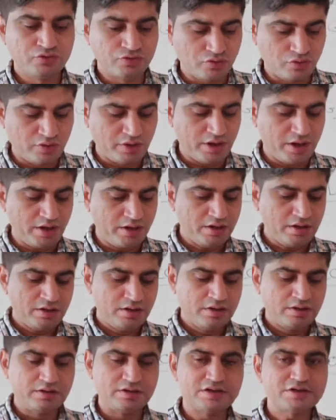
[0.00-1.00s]
So
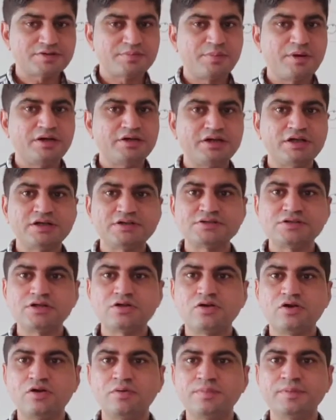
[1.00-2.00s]
here this
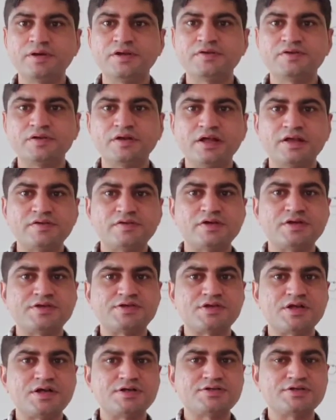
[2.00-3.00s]
multinational corporation has
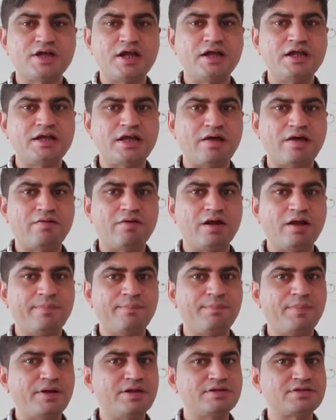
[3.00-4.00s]
research and
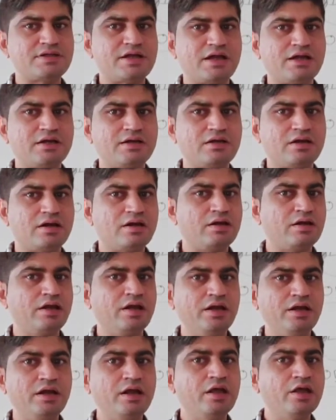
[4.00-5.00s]
development center
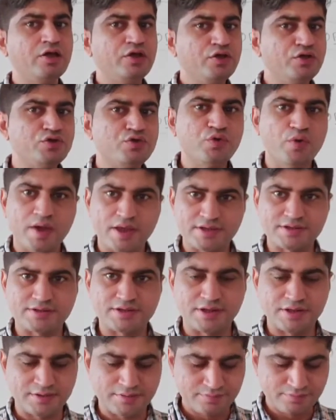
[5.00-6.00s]
in
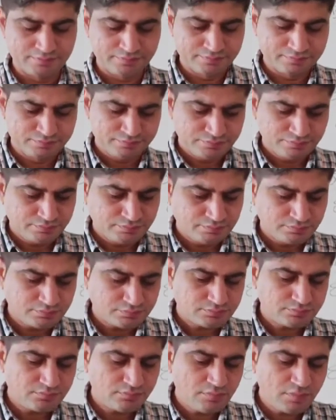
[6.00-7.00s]
USA
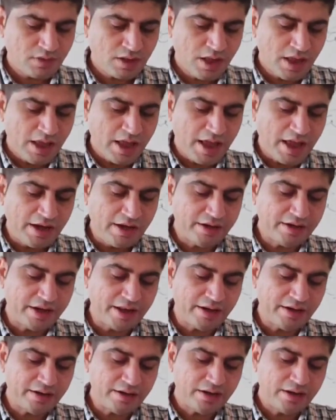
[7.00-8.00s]
and
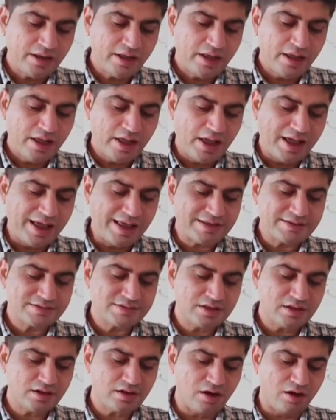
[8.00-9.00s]
then
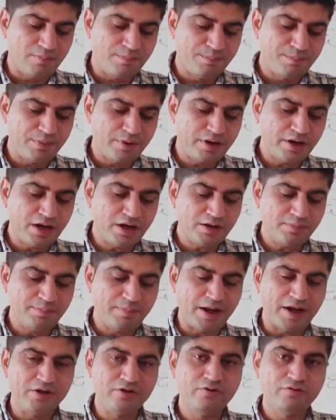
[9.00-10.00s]
has the
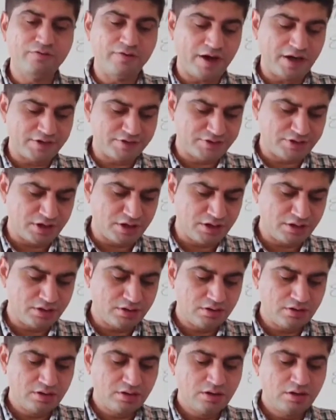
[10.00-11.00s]
component
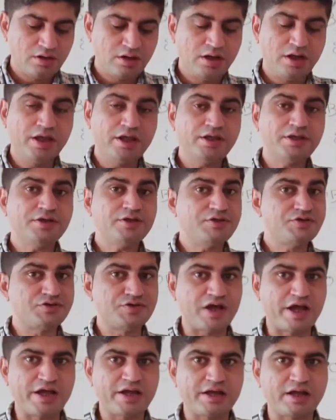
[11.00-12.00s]
manufactured in
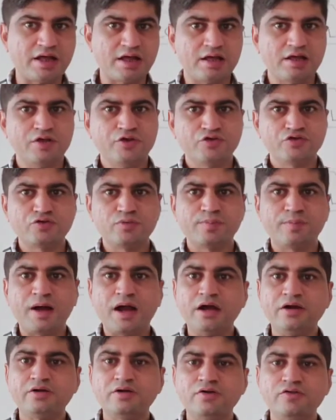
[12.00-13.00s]
China. So
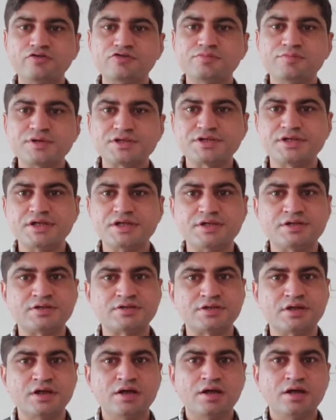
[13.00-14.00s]
part of
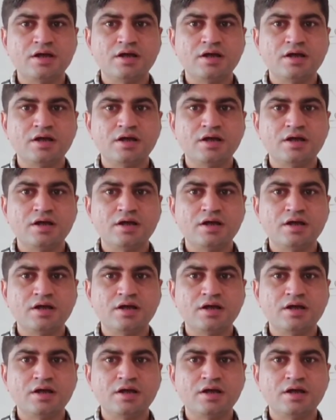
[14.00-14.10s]
machines,